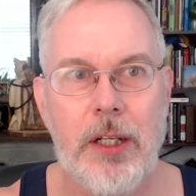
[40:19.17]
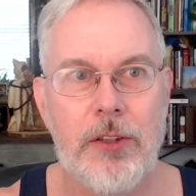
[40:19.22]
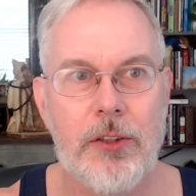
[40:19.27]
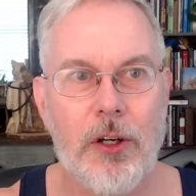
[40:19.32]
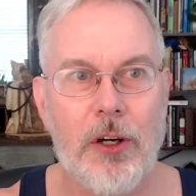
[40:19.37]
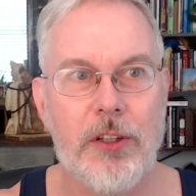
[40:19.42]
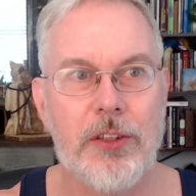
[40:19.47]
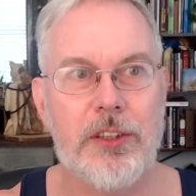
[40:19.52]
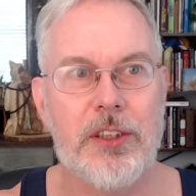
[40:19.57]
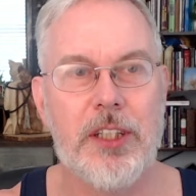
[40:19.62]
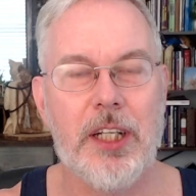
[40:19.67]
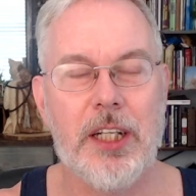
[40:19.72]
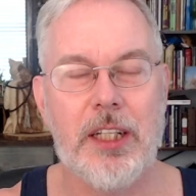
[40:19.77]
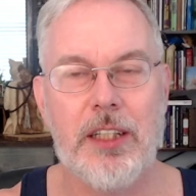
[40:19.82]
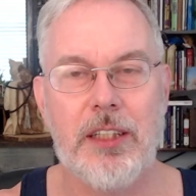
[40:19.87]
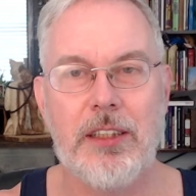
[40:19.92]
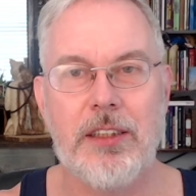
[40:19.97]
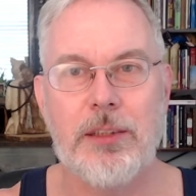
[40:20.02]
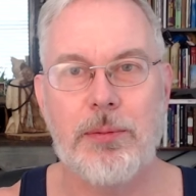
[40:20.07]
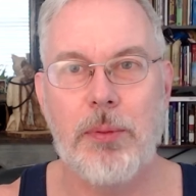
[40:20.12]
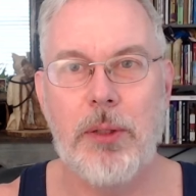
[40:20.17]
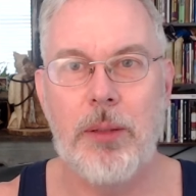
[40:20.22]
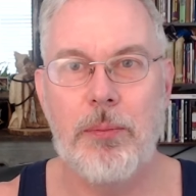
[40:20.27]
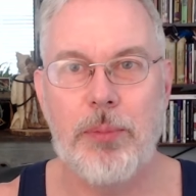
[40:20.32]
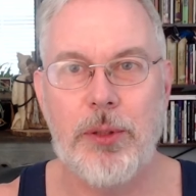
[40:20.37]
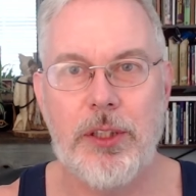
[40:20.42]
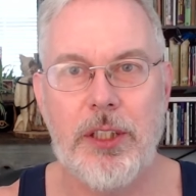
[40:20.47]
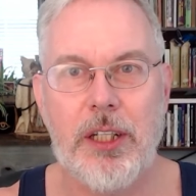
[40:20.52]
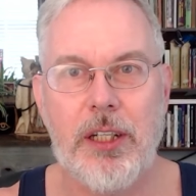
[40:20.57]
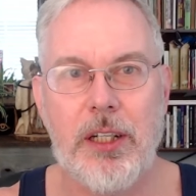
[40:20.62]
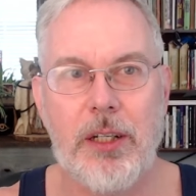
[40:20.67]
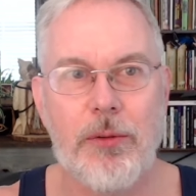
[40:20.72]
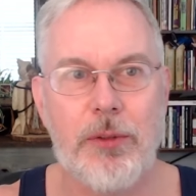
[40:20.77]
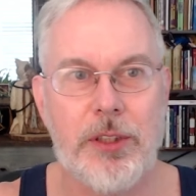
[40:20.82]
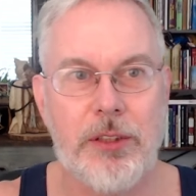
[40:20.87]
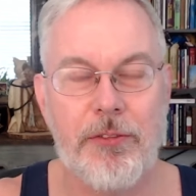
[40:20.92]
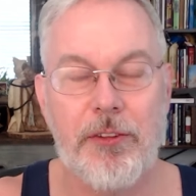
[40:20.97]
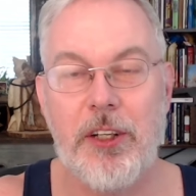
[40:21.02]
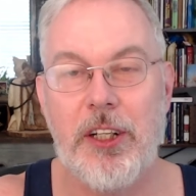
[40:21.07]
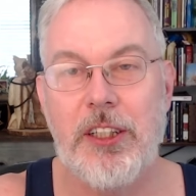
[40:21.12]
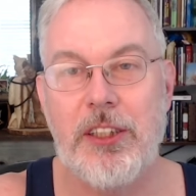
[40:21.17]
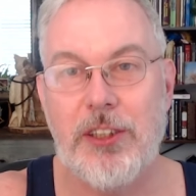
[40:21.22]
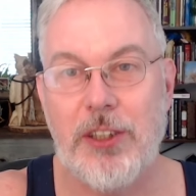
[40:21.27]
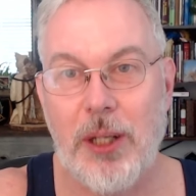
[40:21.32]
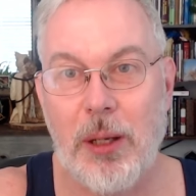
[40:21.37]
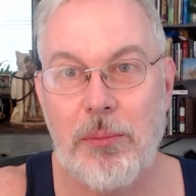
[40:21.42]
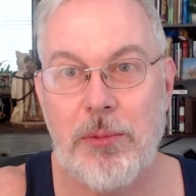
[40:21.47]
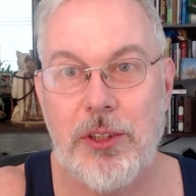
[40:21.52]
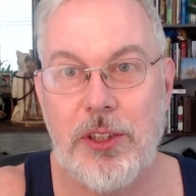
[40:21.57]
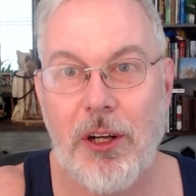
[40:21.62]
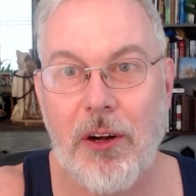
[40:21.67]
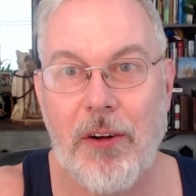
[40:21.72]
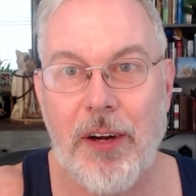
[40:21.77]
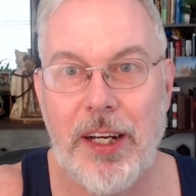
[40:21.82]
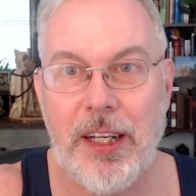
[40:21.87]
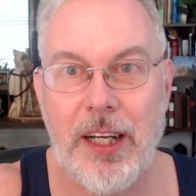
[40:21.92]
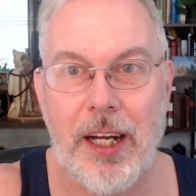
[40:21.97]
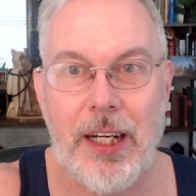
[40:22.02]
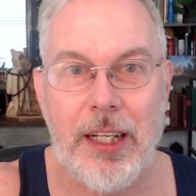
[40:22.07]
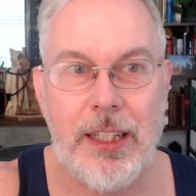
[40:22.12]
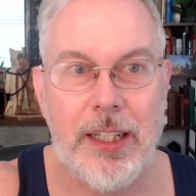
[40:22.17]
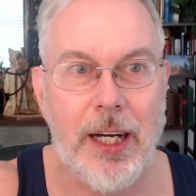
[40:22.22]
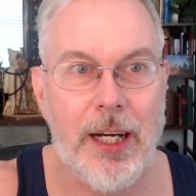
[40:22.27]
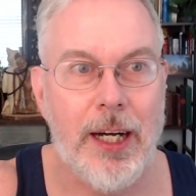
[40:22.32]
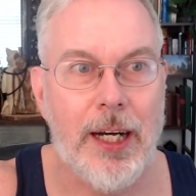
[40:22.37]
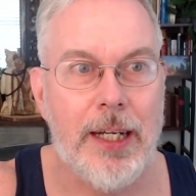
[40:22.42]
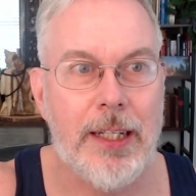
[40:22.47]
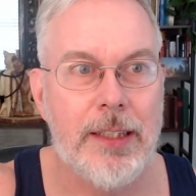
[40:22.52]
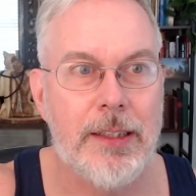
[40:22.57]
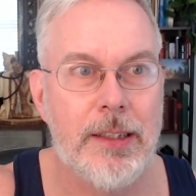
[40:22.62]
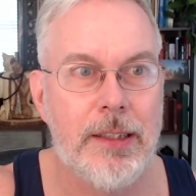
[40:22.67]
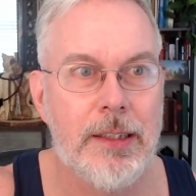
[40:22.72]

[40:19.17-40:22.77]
Charles Dickens, in particular, was a very samsaric kind of guy.